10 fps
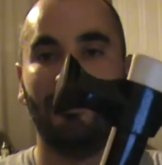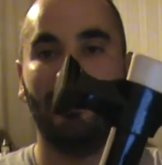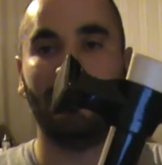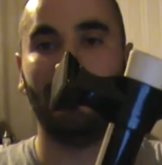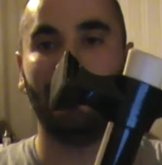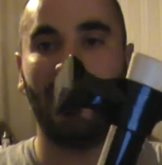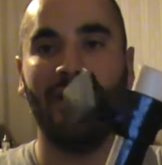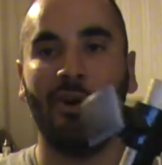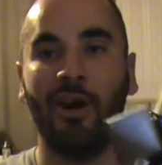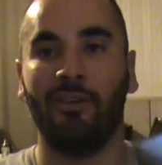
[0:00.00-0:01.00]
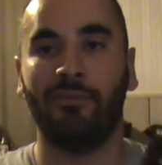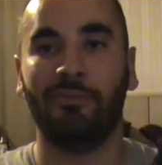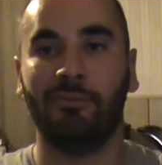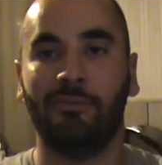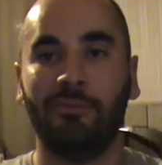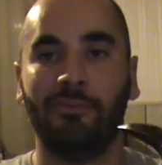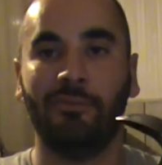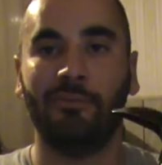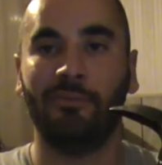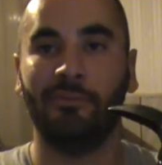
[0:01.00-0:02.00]
I took that off.
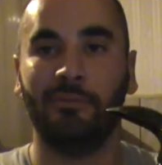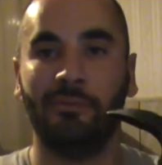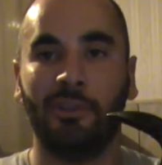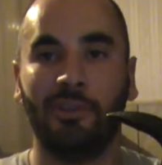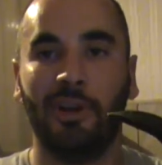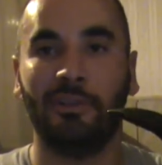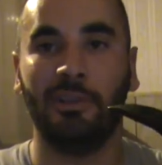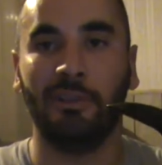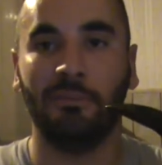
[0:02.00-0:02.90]
It looked ugly.